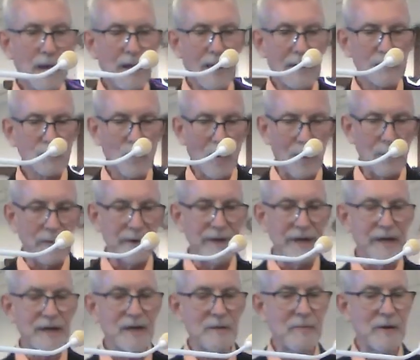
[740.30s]
That's why we
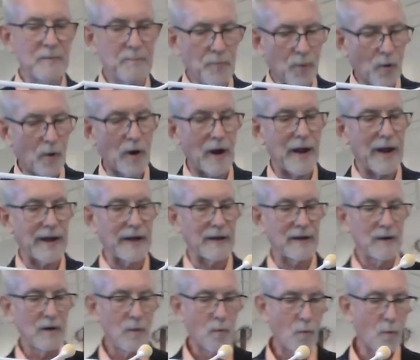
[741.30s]
need to be
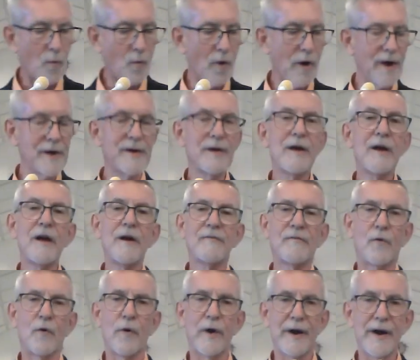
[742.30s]
praying one
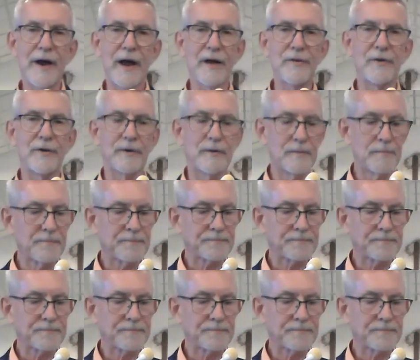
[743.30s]
for another.